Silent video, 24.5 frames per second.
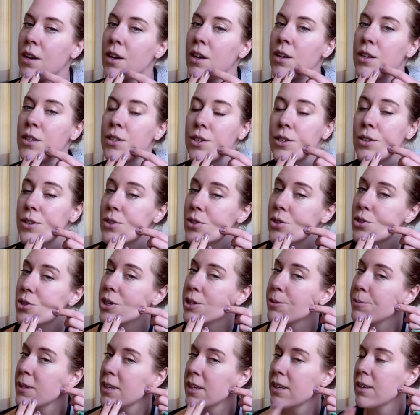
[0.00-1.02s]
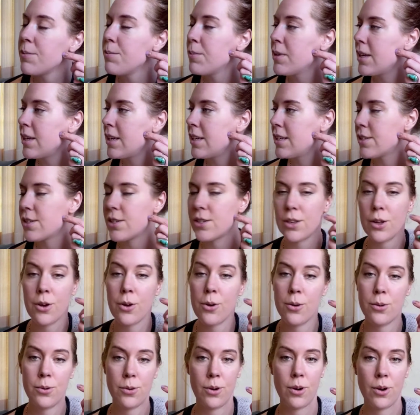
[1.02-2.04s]
So this treatment can be as
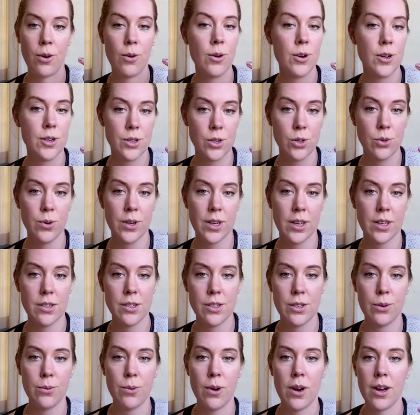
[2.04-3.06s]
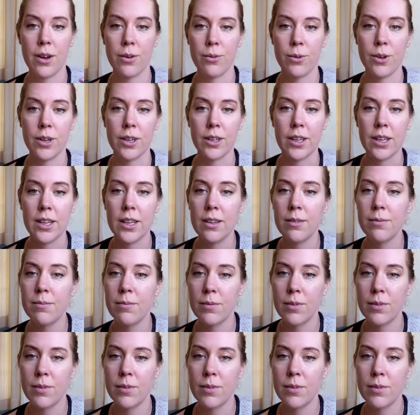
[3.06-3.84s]
slow or as quick as you want, really.